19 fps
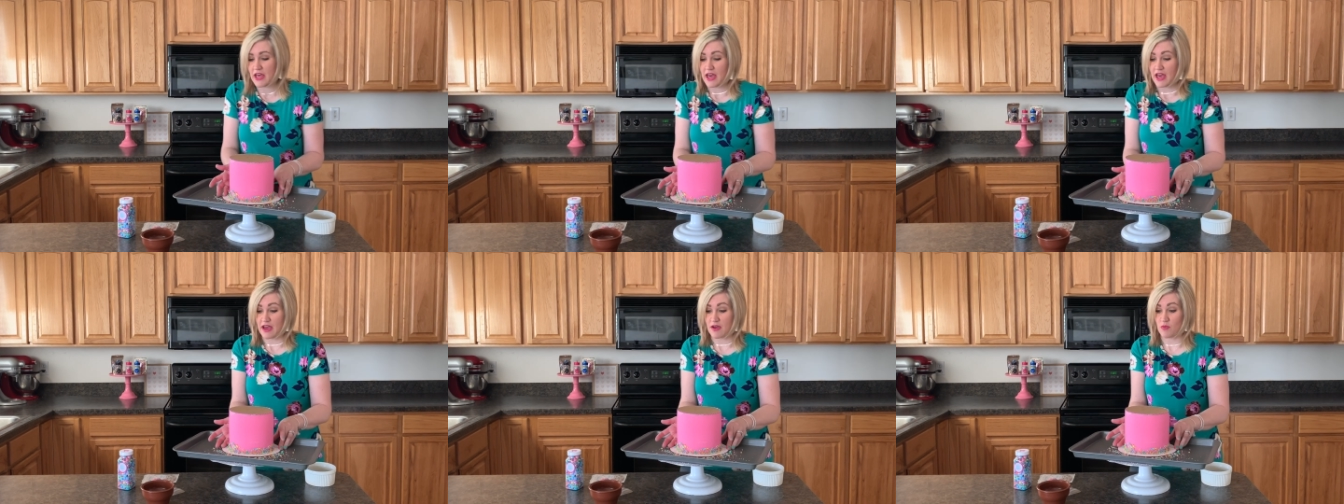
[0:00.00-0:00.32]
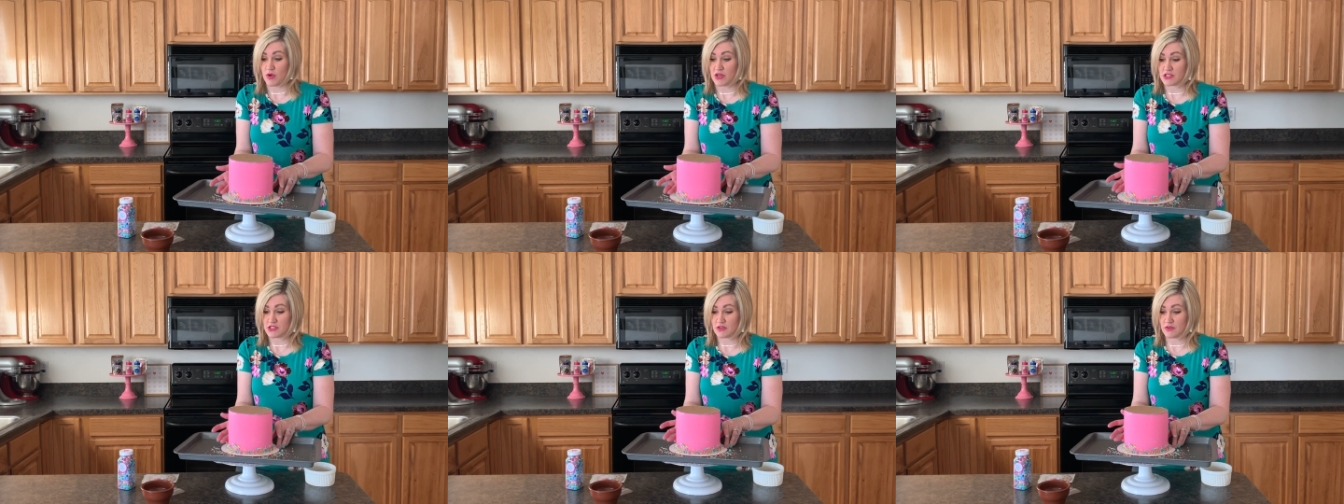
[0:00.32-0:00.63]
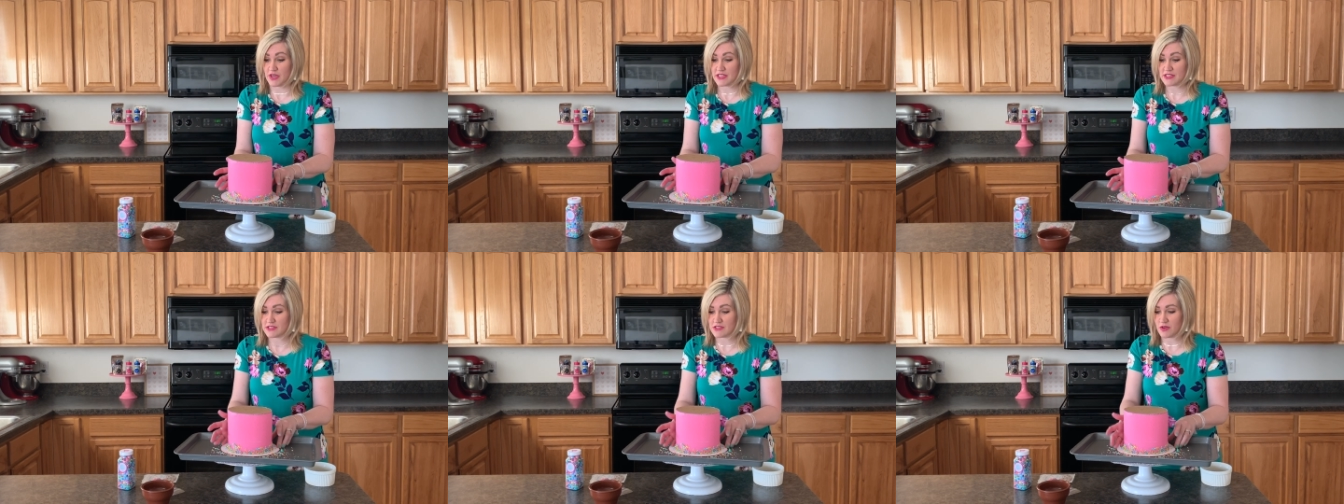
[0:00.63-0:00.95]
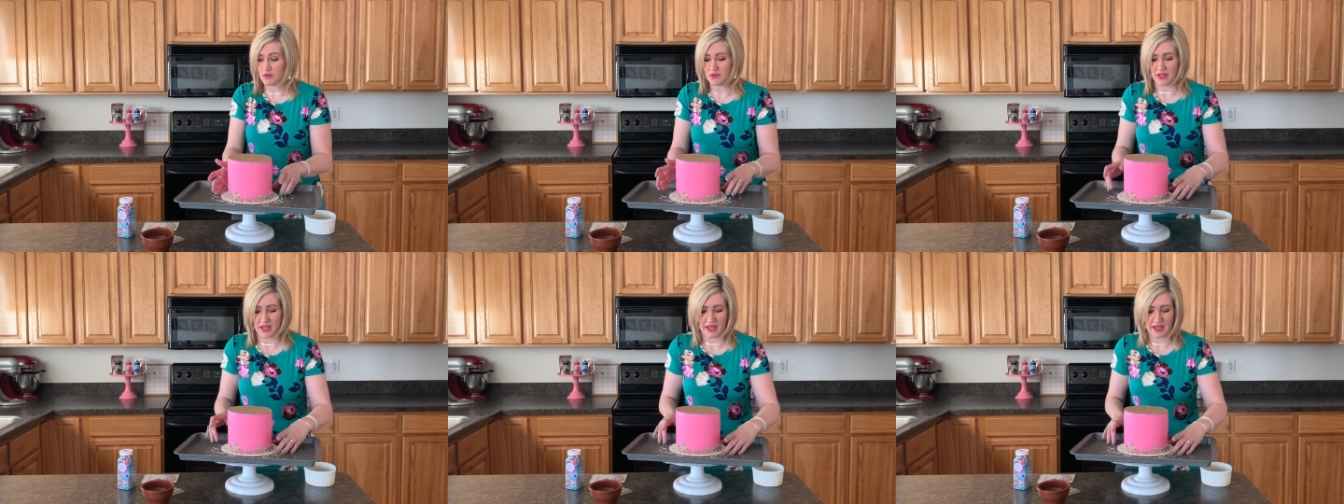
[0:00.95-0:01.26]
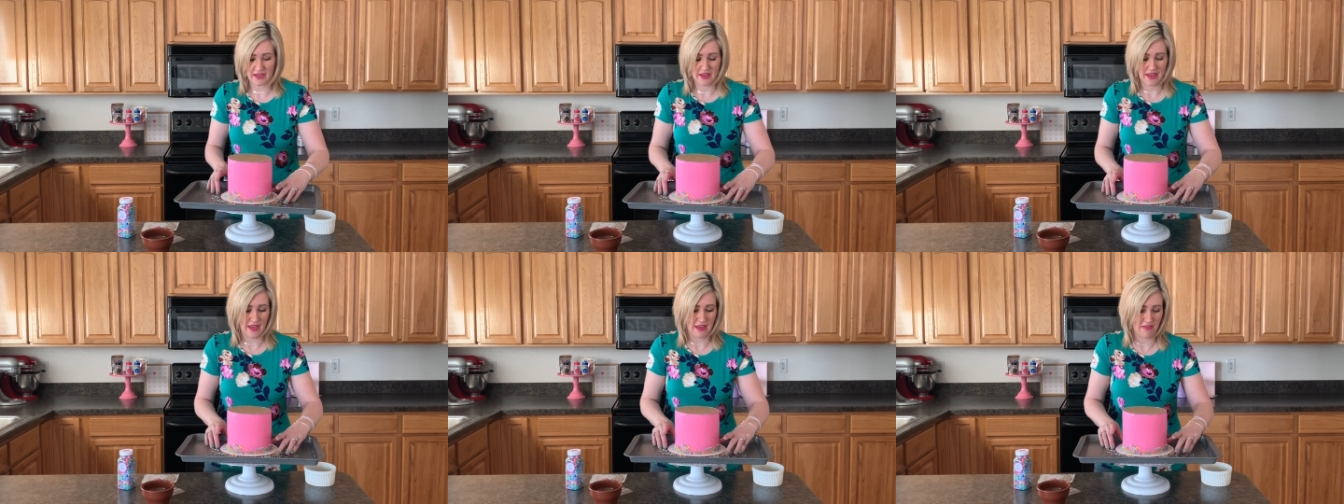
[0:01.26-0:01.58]
and what you guys don't
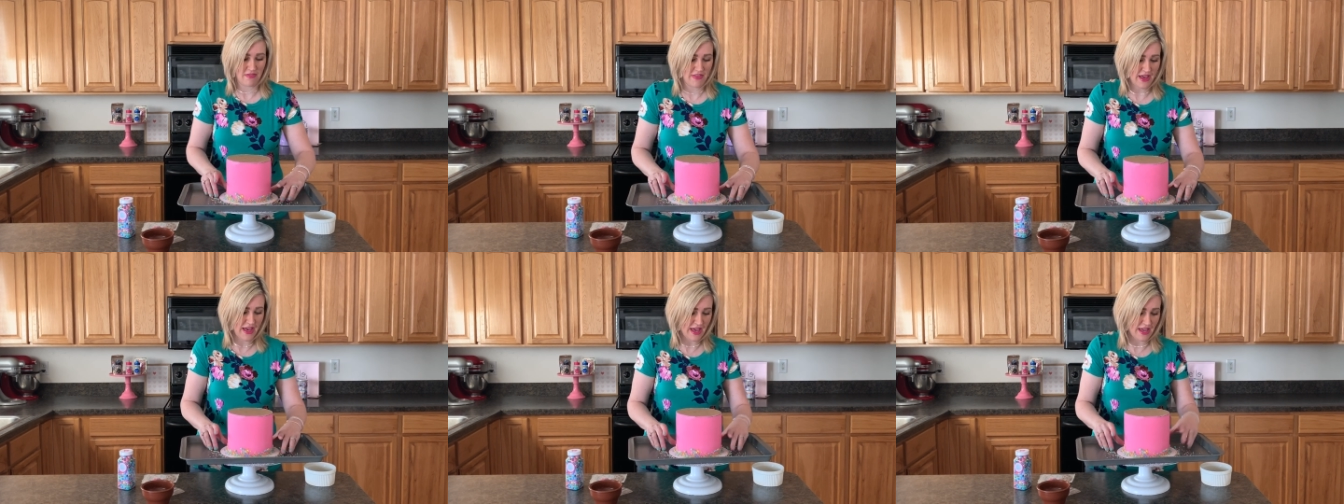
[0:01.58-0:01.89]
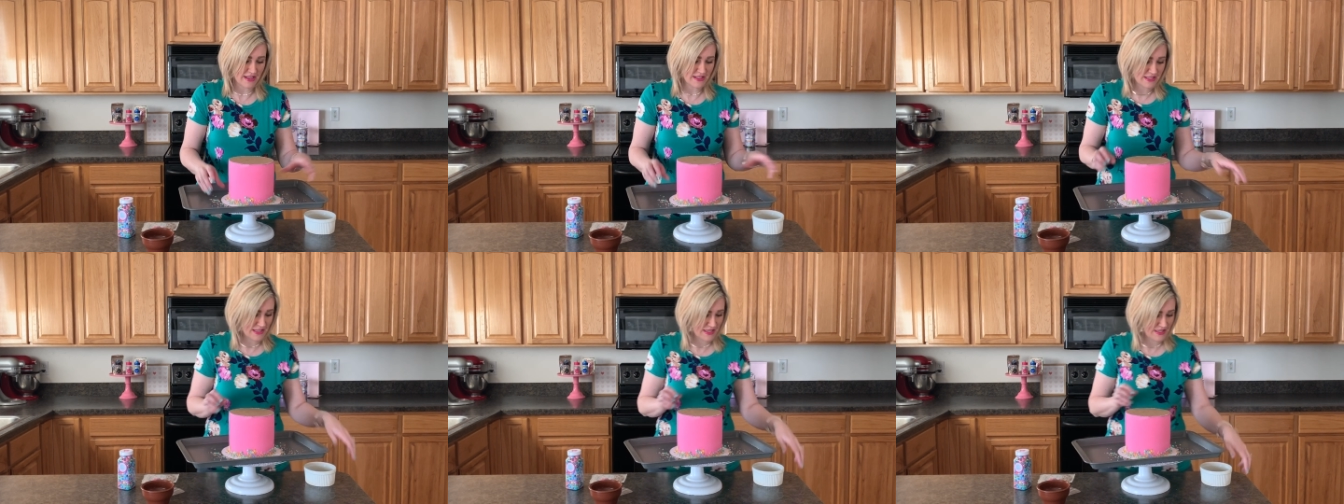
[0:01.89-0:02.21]
like. And that